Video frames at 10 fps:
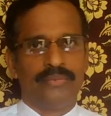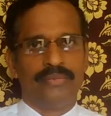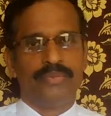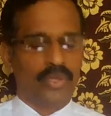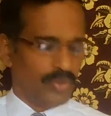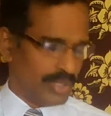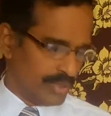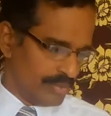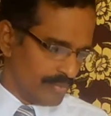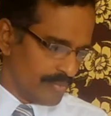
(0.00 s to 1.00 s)

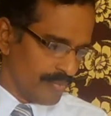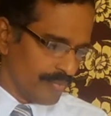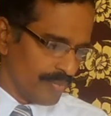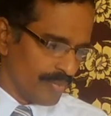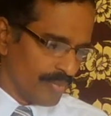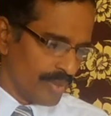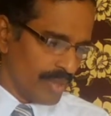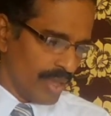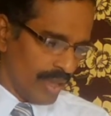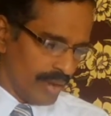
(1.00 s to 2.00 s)
provision,
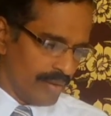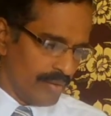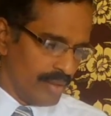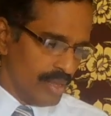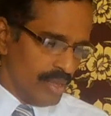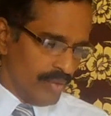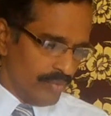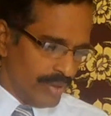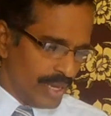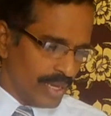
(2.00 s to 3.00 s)
and
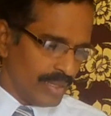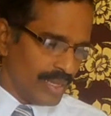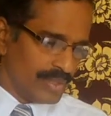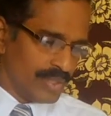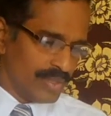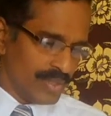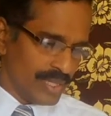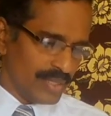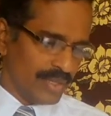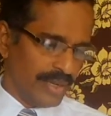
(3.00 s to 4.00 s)
where there's a
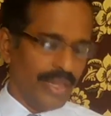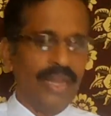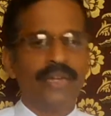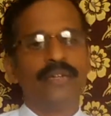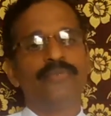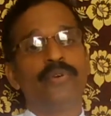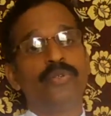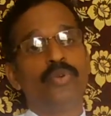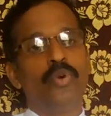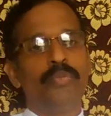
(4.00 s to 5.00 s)
trust created for
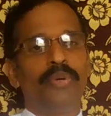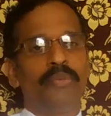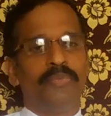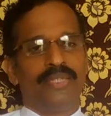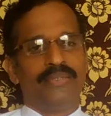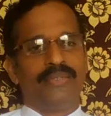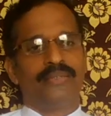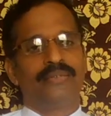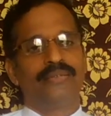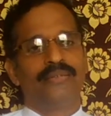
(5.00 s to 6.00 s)
two purposes,